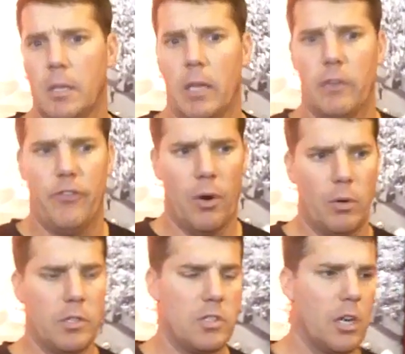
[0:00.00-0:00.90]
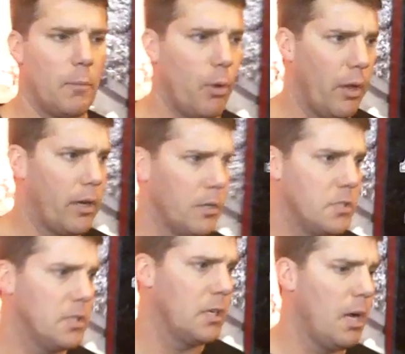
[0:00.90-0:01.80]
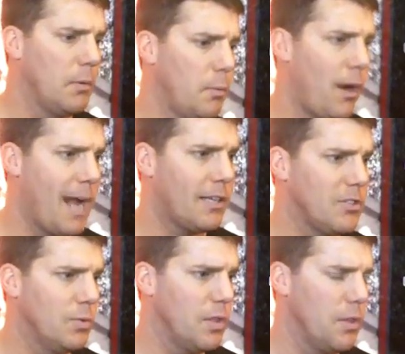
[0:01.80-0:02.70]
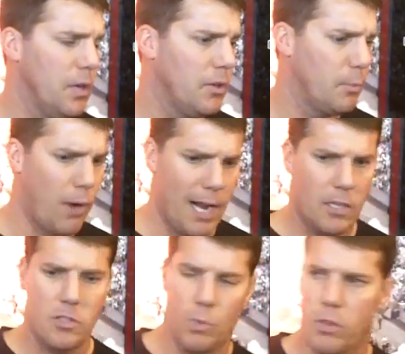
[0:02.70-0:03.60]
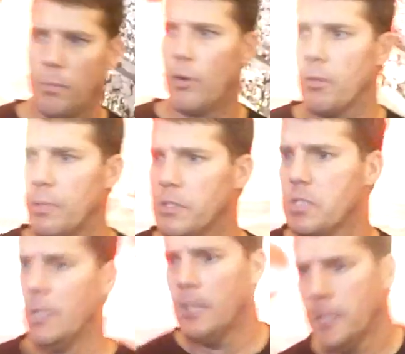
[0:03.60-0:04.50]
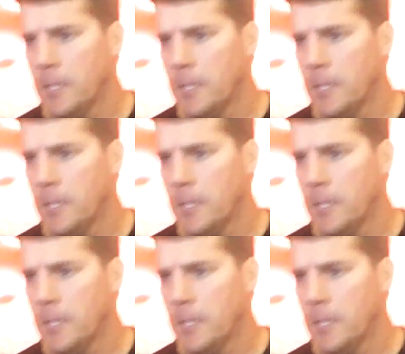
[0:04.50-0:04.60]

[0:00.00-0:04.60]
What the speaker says: and the focus that our players come to practice with. They're practicing with the purpose.